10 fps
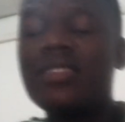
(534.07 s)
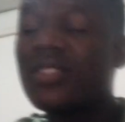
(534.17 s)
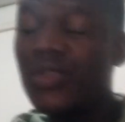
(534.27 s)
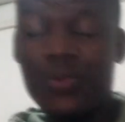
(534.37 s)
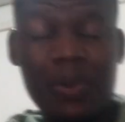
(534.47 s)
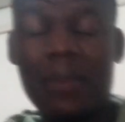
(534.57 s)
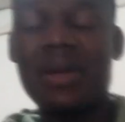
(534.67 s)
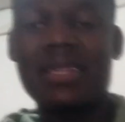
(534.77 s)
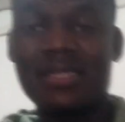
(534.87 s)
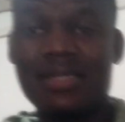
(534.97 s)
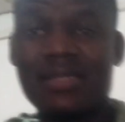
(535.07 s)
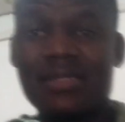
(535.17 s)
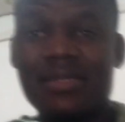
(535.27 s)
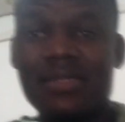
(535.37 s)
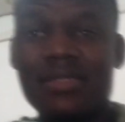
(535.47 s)
is not permanent.
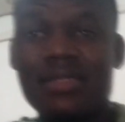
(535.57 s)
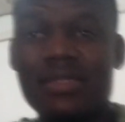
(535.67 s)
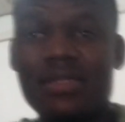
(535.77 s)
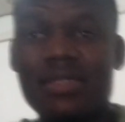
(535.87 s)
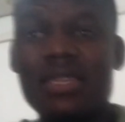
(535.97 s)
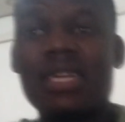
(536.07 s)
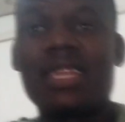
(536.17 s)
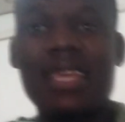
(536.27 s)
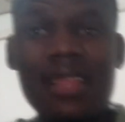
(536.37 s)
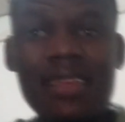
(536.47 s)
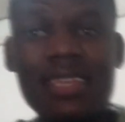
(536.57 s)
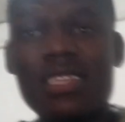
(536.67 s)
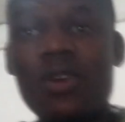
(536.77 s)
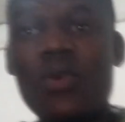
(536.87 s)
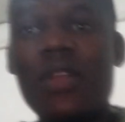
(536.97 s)
Rigathi
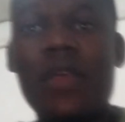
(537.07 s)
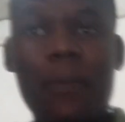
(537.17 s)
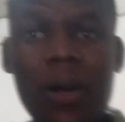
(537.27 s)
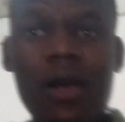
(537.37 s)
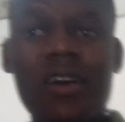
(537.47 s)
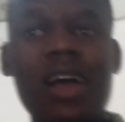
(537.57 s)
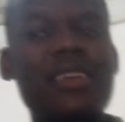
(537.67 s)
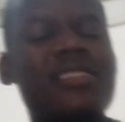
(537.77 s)
Gachagua, the power